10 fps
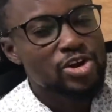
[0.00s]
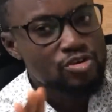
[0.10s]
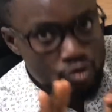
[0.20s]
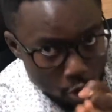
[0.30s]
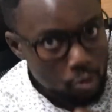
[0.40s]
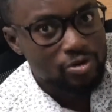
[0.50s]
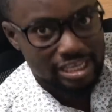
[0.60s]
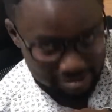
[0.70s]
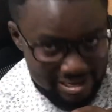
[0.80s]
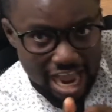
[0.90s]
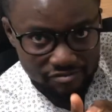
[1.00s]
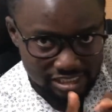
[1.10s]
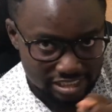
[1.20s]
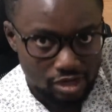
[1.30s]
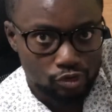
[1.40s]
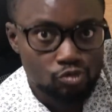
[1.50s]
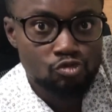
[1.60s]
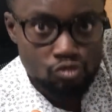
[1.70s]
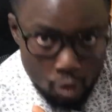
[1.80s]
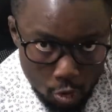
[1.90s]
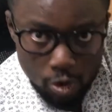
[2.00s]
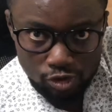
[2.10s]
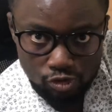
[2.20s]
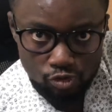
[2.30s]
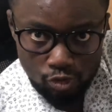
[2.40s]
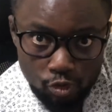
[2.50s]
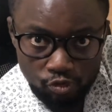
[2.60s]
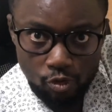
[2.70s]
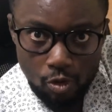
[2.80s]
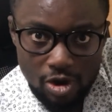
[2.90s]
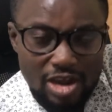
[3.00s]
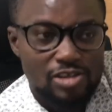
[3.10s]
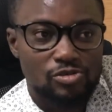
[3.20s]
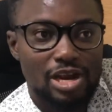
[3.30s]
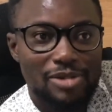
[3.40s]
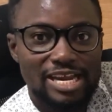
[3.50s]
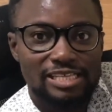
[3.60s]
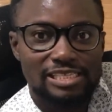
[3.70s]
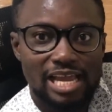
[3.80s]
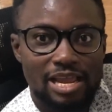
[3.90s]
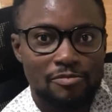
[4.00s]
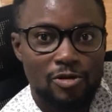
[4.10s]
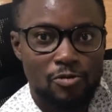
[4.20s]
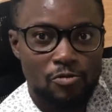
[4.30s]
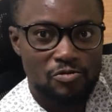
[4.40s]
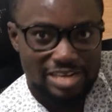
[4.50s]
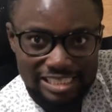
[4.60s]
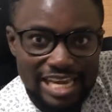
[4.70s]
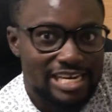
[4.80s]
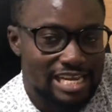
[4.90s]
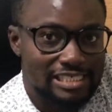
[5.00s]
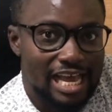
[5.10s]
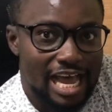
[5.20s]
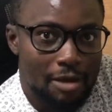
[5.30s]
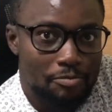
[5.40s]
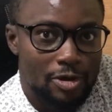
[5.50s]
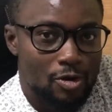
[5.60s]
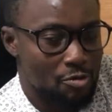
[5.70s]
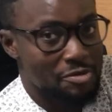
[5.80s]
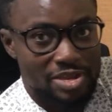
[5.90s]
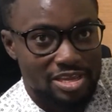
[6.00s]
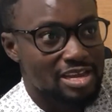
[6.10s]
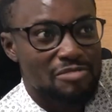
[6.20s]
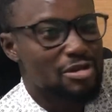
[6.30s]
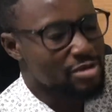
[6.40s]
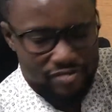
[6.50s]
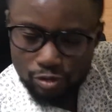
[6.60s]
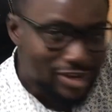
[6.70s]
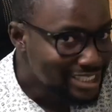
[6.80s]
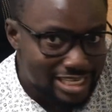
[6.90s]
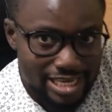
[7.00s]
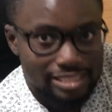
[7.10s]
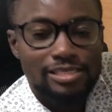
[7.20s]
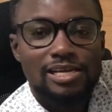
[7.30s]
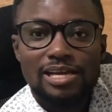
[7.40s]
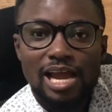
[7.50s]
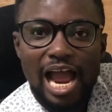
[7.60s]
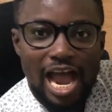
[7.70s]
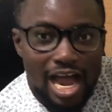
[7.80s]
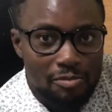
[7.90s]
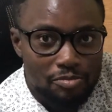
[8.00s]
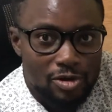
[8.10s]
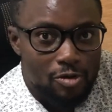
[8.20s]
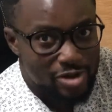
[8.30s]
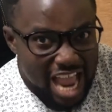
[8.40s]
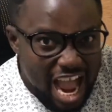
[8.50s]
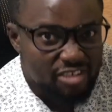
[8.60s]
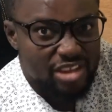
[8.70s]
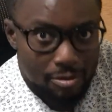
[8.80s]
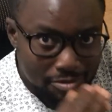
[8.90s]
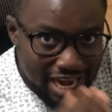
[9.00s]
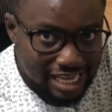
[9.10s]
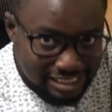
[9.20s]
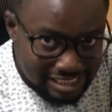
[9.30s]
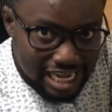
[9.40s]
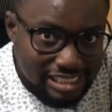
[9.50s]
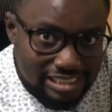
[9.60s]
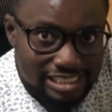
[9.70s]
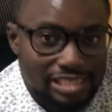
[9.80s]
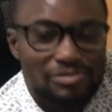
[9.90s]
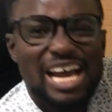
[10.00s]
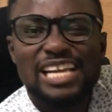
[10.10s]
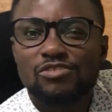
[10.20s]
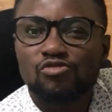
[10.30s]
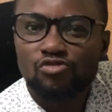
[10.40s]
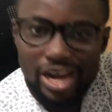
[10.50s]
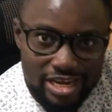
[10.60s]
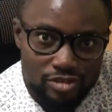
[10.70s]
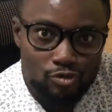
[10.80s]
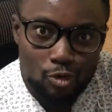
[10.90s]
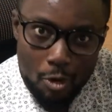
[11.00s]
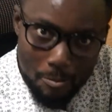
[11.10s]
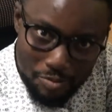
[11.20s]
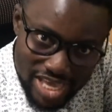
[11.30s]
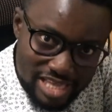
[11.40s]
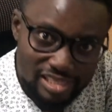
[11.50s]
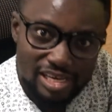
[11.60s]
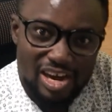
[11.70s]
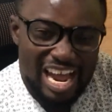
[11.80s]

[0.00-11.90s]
We know this. We have the scouts who know what to look for. So that by the time the 10 years are up, or maybe even 20 years are up, we have a Black Stars team that is ready to compete